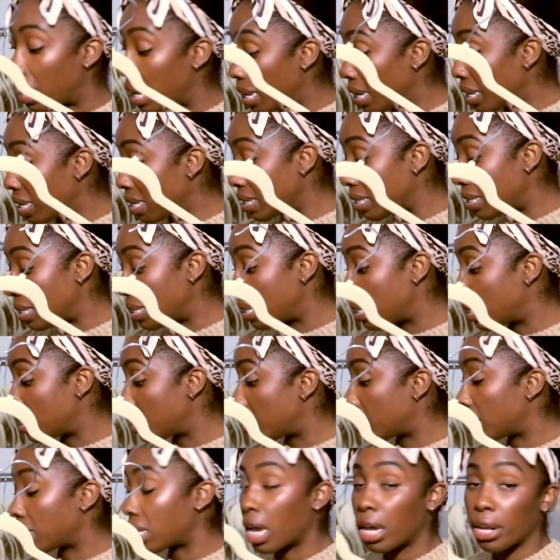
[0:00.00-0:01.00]
a
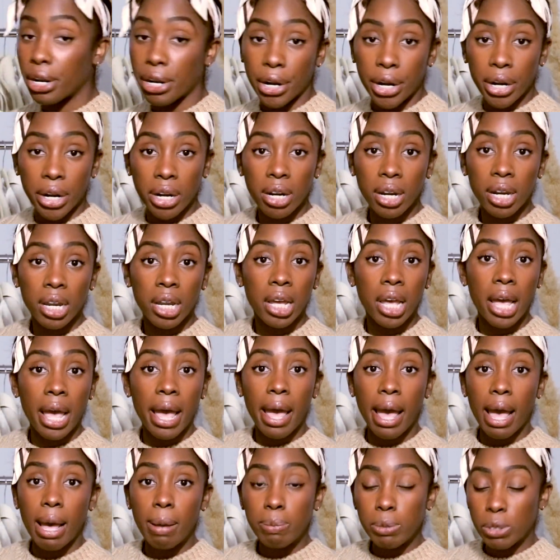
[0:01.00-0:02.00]
stunner,
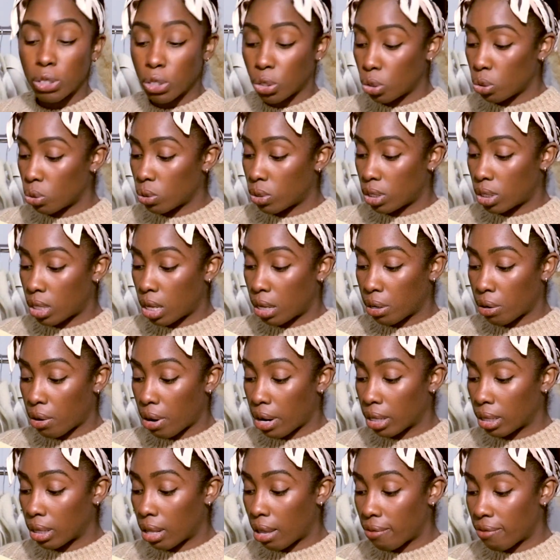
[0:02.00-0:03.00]
absolute stunner.
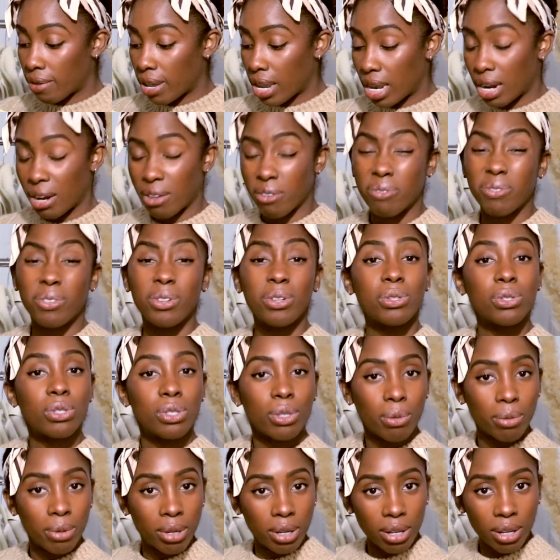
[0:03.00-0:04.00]
I love it, and it feels
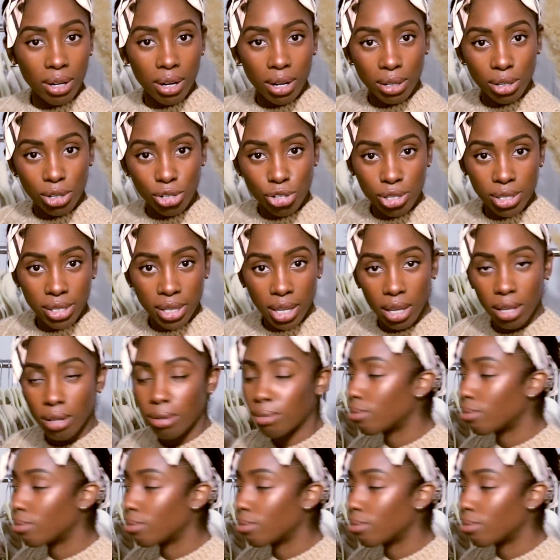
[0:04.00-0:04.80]
so good on your skin.